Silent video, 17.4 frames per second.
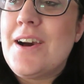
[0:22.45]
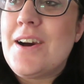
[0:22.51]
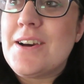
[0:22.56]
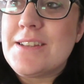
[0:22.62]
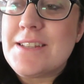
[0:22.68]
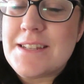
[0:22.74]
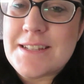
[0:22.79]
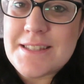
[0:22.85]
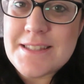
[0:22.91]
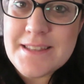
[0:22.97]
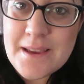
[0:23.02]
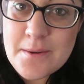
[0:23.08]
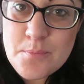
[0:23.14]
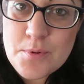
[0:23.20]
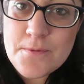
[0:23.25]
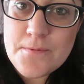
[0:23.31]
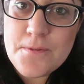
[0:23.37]
I did a
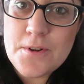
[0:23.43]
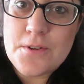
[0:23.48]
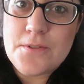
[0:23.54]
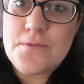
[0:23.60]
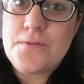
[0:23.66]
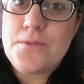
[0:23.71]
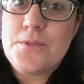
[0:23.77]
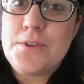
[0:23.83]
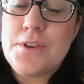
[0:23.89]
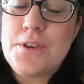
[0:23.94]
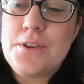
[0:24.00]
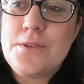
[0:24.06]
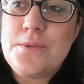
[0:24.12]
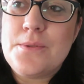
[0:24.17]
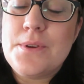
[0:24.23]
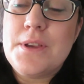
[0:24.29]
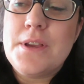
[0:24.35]
separate vlog for
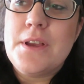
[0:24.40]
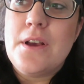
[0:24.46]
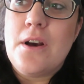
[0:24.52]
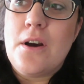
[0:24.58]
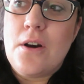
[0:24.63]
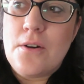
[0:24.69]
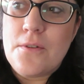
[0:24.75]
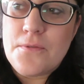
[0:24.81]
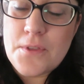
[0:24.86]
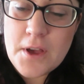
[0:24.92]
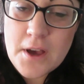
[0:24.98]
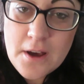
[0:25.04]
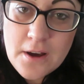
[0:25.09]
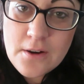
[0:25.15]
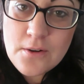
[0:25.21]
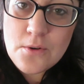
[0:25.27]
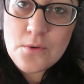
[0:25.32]
you of the
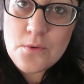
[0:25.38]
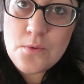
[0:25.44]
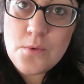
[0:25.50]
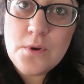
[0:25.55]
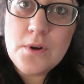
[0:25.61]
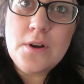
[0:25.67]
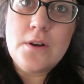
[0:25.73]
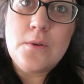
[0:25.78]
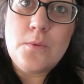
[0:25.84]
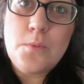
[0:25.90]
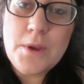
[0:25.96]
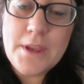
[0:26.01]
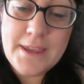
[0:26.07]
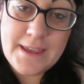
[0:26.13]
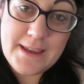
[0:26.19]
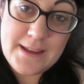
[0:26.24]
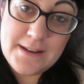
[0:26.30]
whole
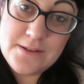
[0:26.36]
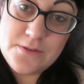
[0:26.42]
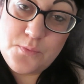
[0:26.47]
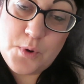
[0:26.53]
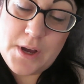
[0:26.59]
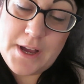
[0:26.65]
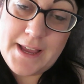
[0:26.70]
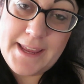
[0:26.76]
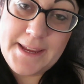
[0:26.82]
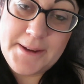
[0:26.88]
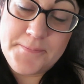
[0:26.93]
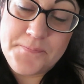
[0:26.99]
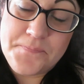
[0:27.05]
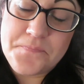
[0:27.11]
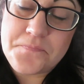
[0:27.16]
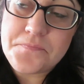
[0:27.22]
weekend away.